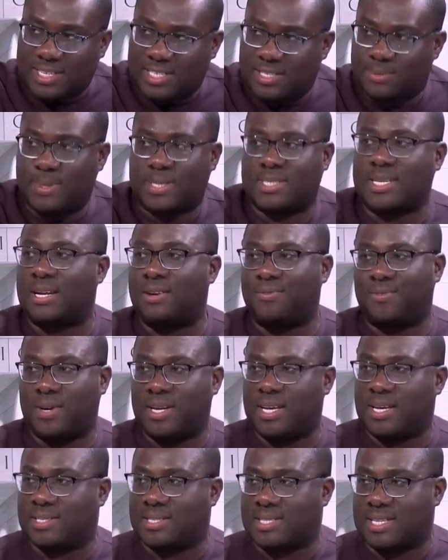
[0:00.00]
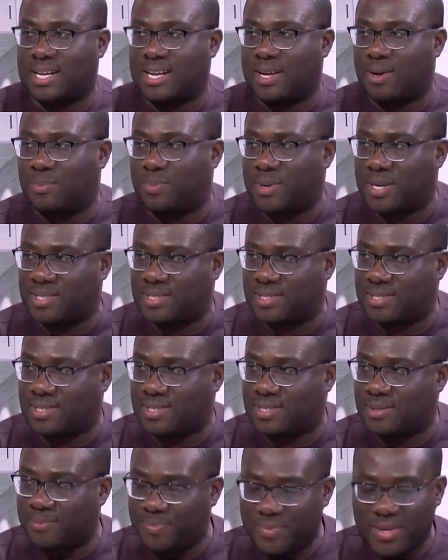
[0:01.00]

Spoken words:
especially for the external branches.